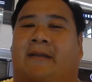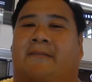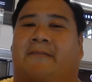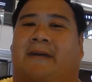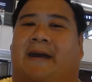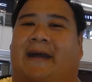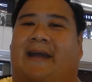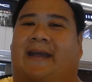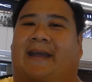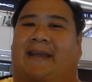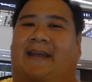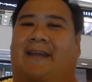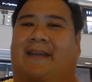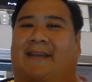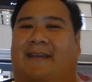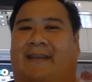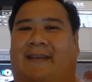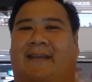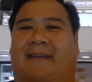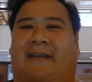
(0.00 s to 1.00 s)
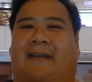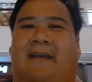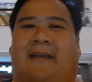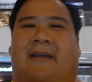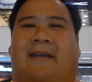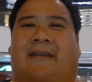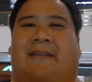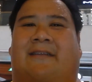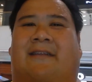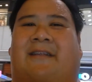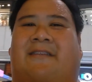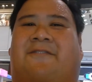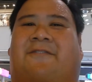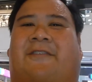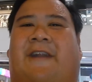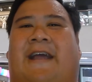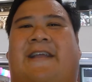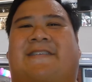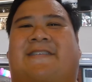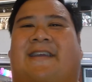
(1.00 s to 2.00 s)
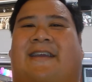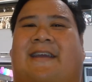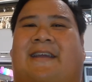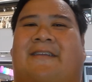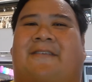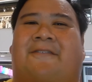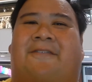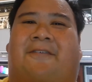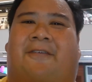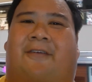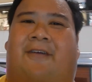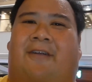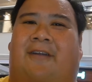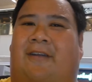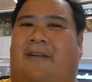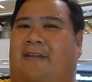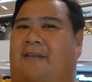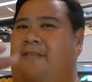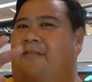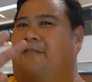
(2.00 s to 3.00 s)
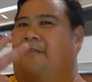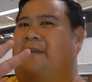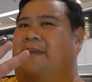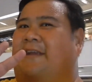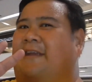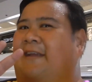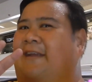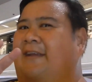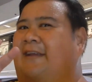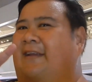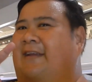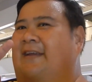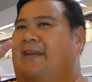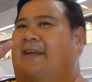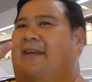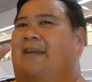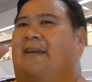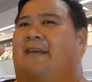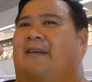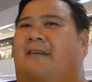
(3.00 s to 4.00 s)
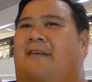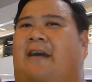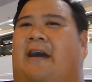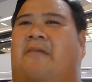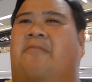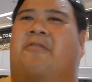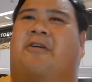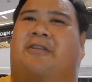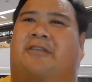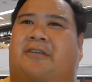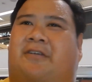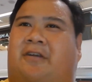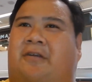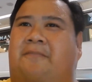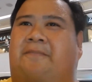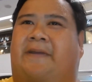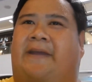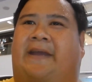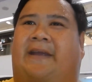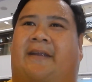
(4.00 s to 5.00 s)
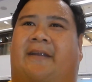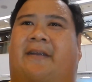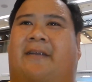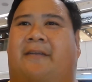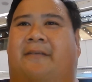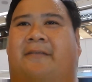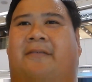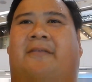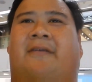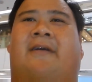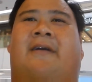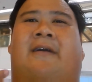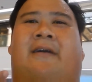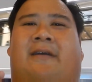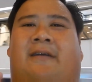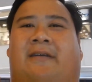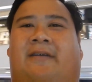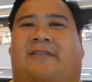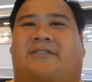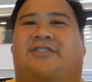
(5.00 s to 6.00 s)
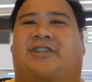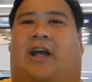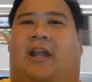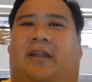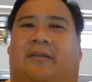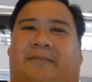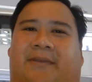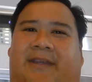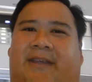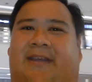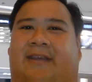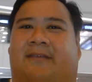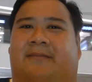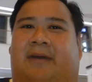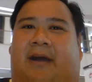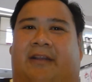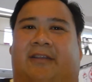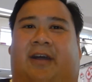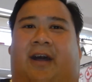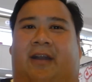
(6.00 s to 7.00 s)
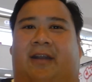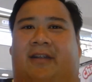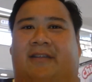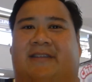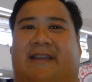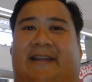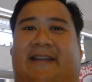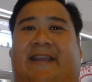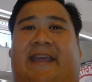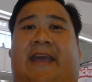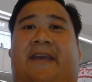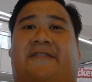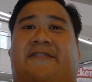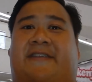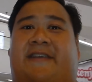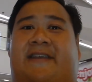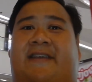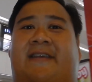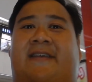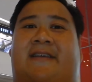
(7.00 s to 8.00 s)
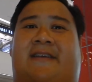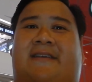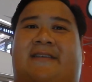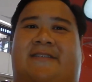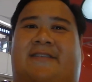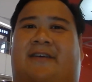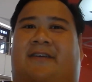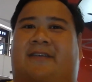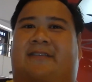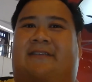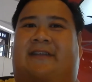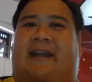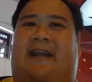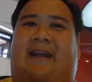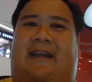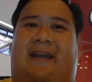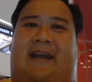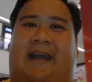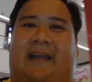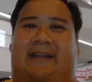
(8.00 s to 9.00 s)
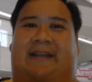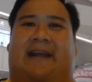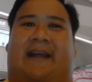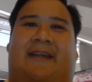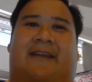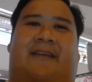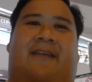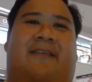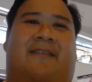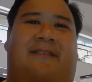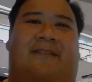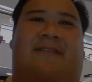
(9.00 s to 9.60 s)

buy the fried chicken for free. I'm going to compare Jollibee, McDonald's, and KFC. So, tara, kain tayo.